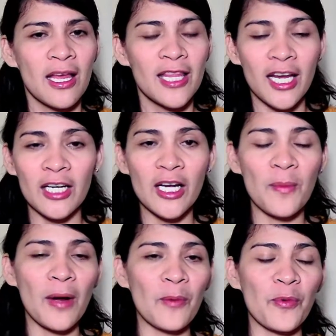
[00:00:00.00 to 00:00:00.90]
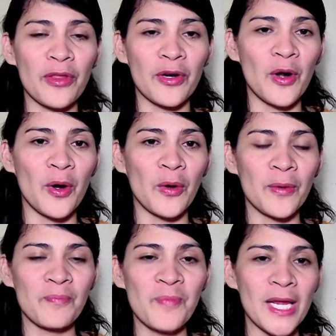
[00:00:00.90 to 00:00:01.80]
they can come up with their
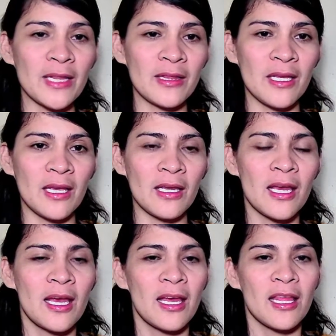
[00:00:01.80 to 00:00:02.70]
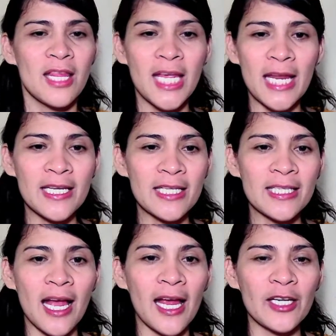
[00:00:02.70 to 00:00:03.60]
own painting. They can
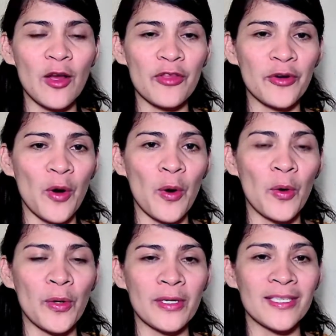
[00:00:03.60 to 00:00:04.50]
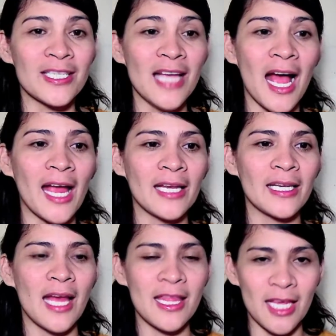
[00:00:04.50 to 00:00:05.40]
decide on their own
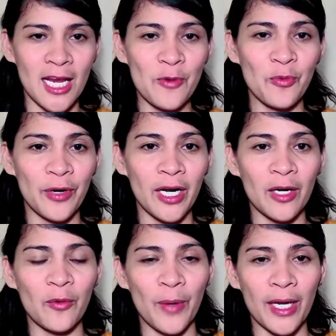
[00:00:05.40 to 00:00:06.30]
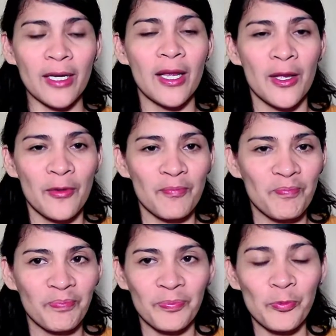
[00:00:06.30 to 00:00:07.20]
design, and they can work with
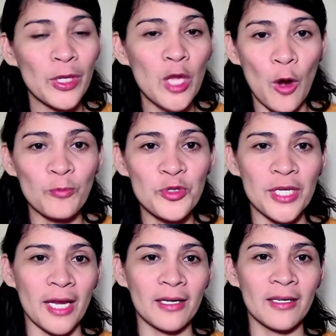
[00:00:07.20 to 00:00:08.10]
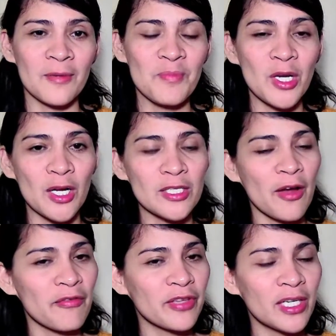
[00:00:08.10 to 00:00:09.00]
object because
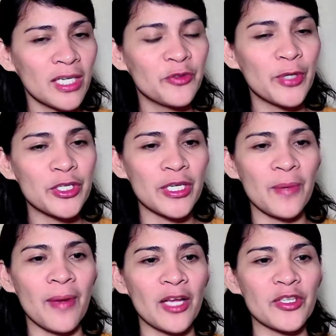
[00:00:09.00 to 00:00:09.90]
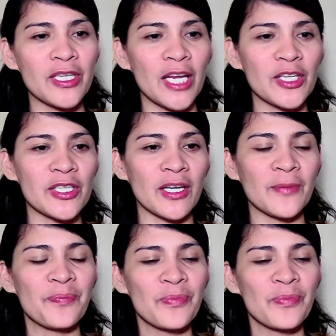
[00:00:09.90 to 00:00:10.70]
of their rich imagination.